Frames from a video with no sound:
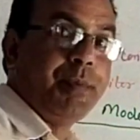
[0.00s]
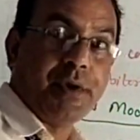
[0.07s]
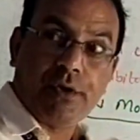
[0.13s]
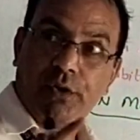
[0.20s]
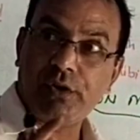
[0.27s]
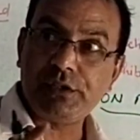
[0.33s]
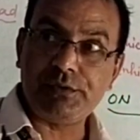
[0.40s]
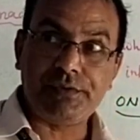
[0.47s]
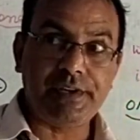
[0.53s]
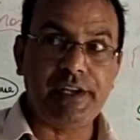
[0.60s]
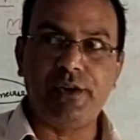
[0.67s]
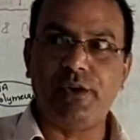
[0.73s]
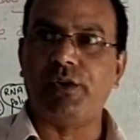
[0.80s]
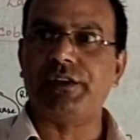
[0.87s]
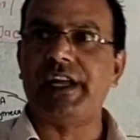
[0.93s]
Because we
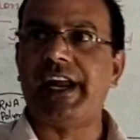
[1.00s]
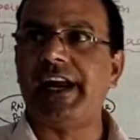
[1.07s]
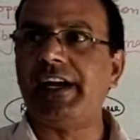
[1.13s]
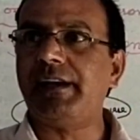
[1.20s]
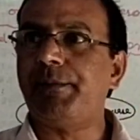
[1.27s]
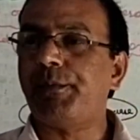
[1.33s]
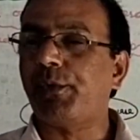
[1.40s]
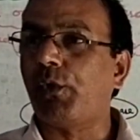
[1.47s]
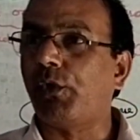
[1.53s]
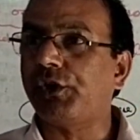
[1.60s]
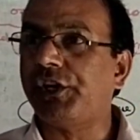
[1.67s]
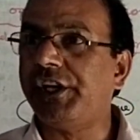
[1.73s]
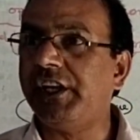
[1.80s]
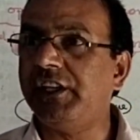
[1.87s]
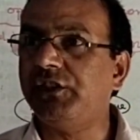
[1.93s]
know that
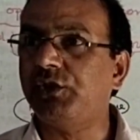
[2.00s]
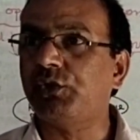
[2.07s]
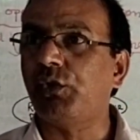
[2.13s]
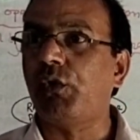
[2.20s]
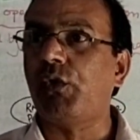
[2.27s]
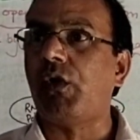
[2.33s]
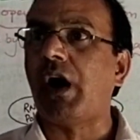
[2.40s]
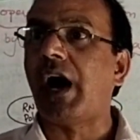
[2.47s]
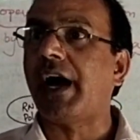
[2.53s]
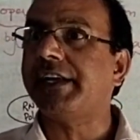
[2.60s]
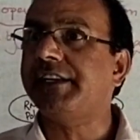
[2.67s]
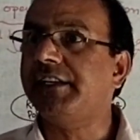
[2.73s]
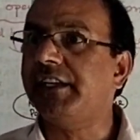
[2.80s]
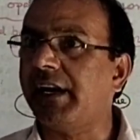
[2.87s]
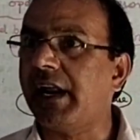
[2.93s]
protein show
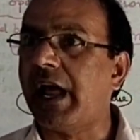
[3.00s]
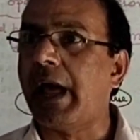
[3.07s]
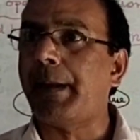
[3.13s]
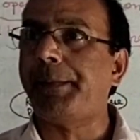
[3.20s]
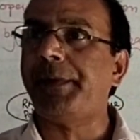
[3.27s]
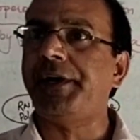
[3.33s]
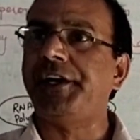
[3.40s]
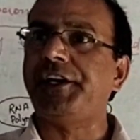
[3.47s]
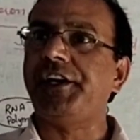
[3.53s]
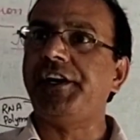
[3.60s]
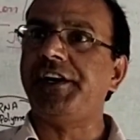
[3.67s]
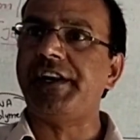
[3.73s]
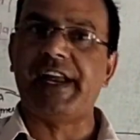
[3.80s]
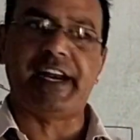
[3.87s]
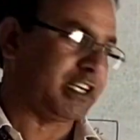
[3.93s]
higher
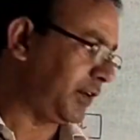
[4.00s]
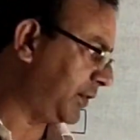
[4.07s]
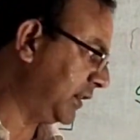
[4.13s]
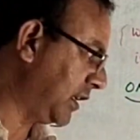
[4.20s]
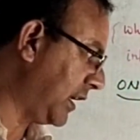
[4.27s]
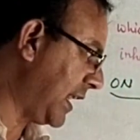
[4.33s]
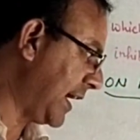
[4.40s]
affinity react with the